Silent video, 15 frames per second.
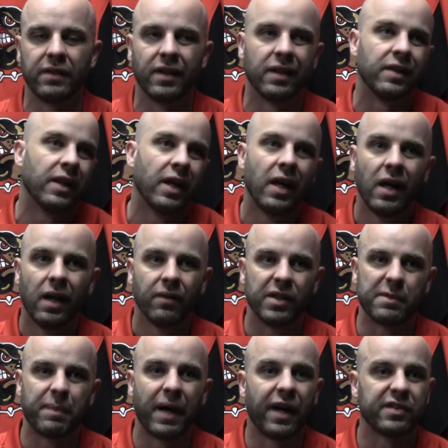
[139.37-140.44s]
And then
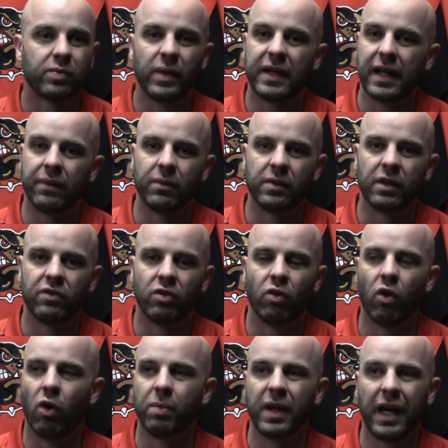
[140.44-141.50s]
this past weekend with the two
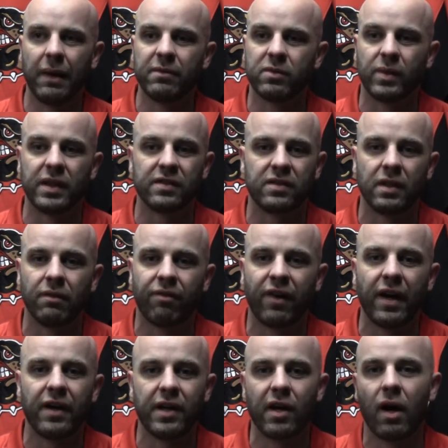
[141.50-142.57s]
home games, we just didn't
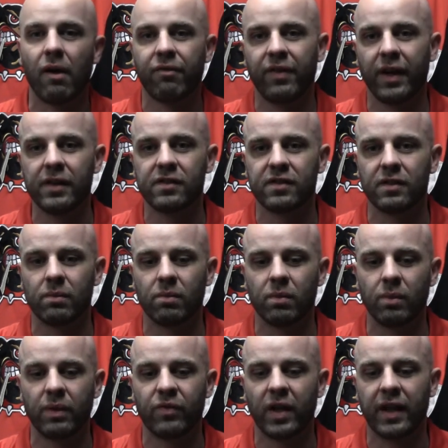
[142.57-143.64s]
find any offense,
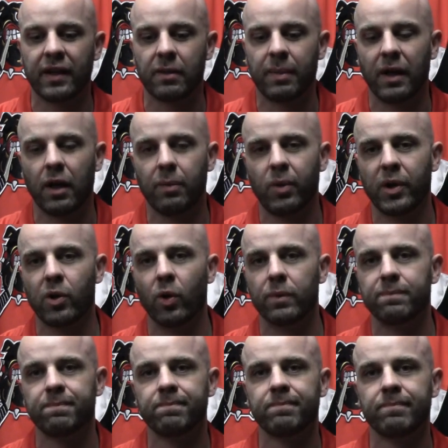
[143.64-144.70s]
and we've got to get the power play
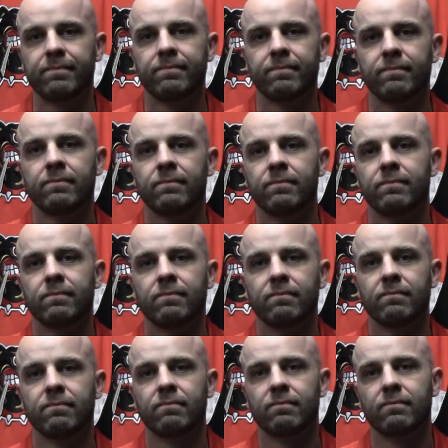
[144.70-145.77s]
going.
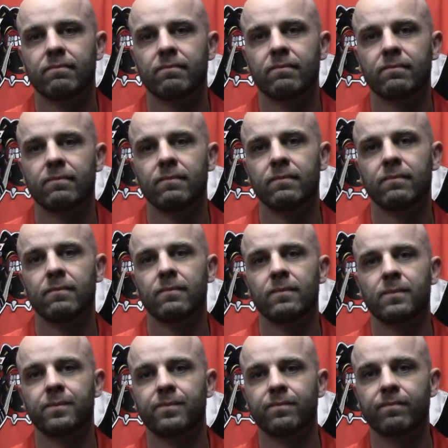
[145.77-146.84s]
How are you preparing your
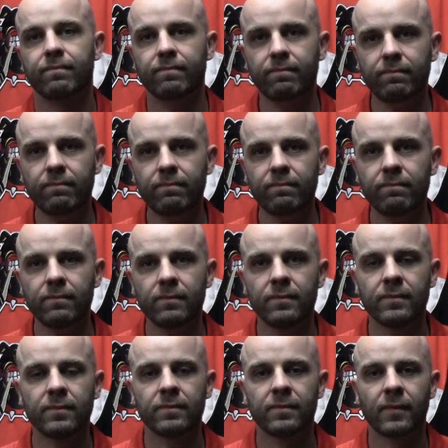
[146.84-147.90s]
team for the
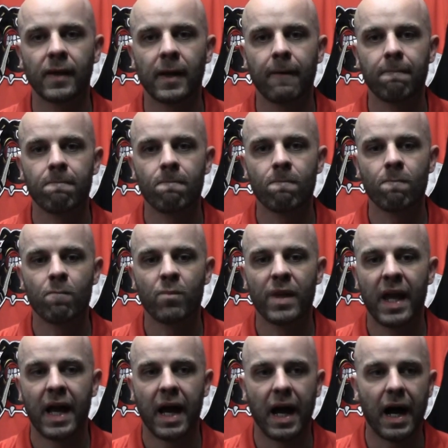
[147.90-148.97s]
BCHL
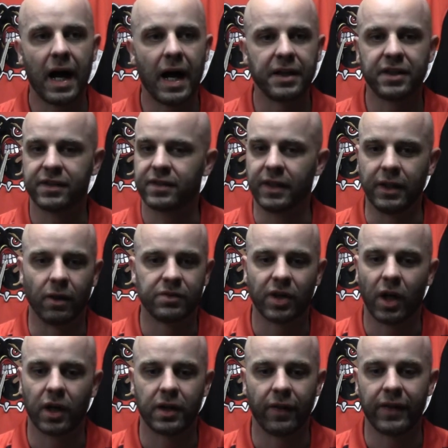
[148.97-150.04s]
showcase? Uh, just you know,
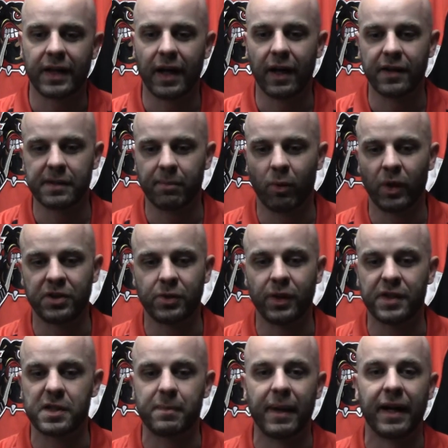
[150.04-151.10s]
talking to the guys about what to
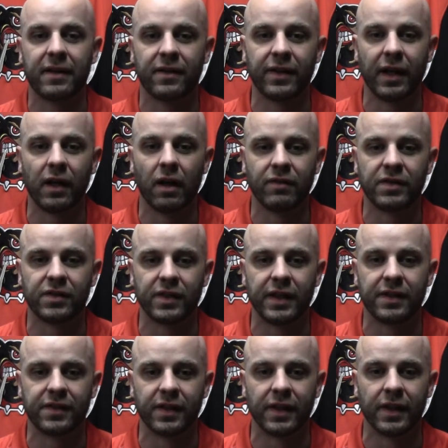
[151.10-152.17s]
expect there. Obviously,
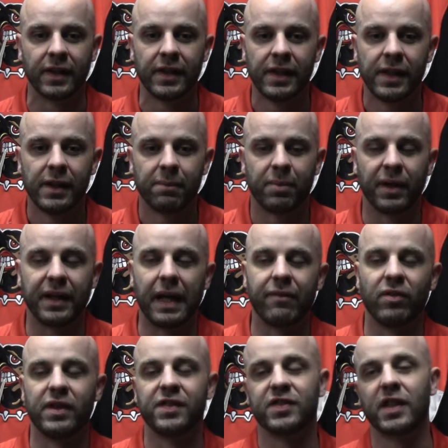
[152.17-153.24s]
it's a pretty
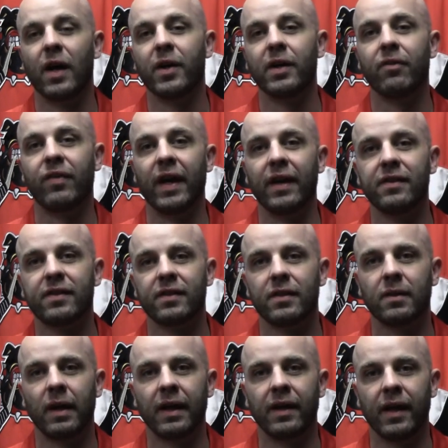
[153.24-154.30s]
heavily scouted event,
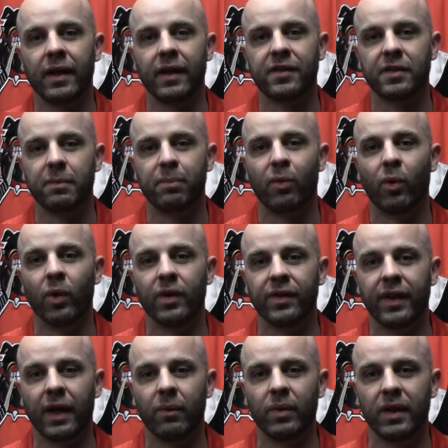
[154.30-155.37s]
and, and it's
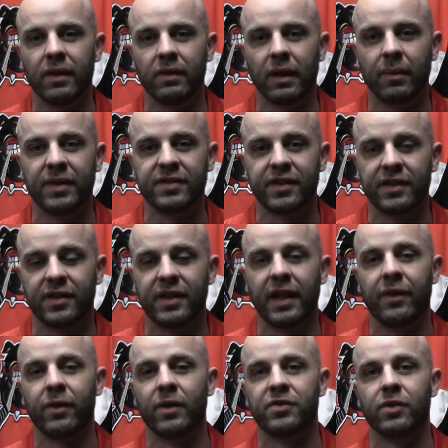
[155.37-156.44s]
important that we that we stick
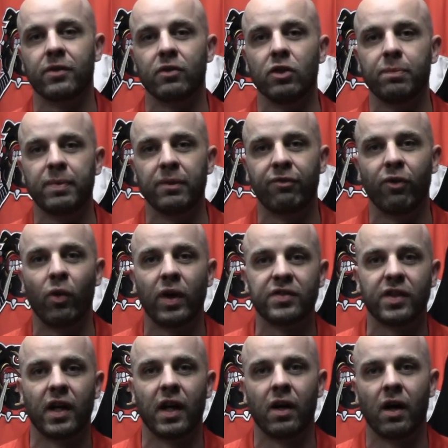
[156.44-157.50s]
together as a group and
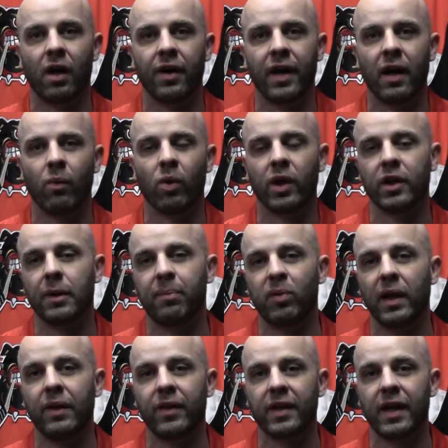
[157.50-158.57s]
focus on, on how we're going to
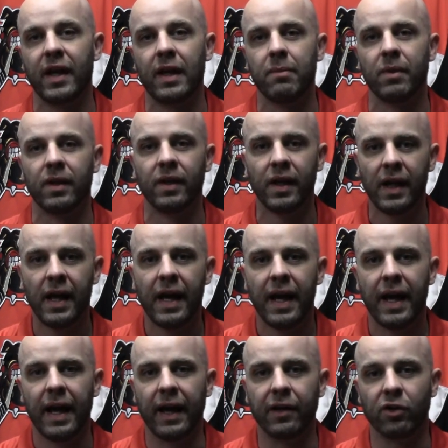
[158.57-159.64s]
play the game and
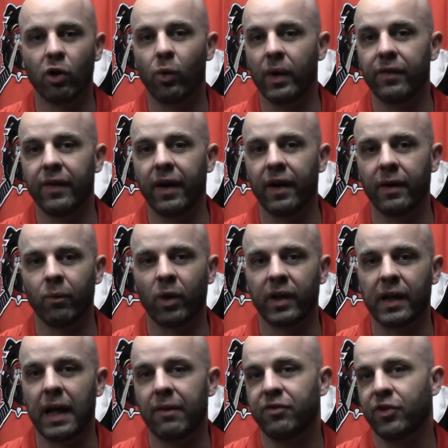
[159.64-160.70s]
and go in there. And we're
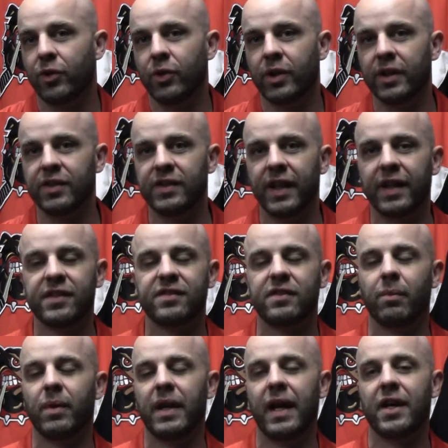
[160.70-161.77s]
going to have two good tests
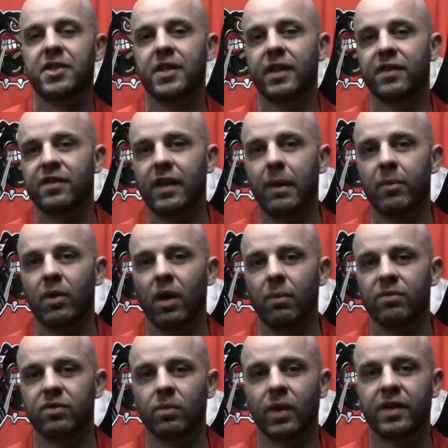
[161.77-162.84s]
in Wenatchee and Salmon
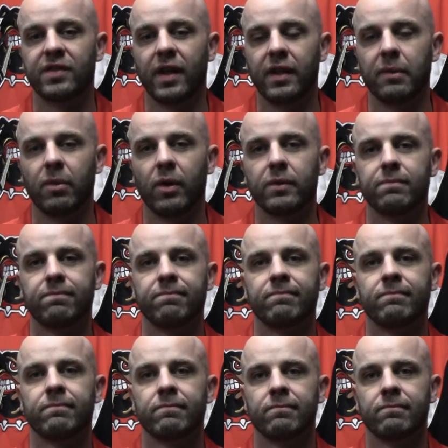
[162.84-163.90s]
Arm, so we're excited about it.
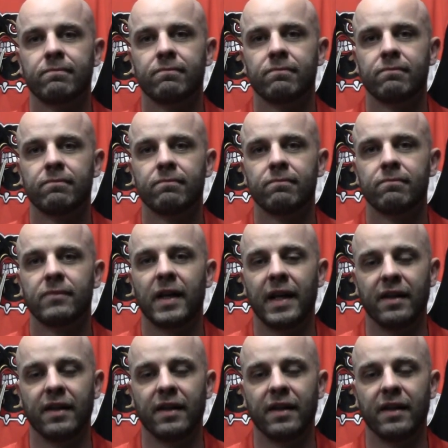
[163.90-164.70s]
Thanks, Matt.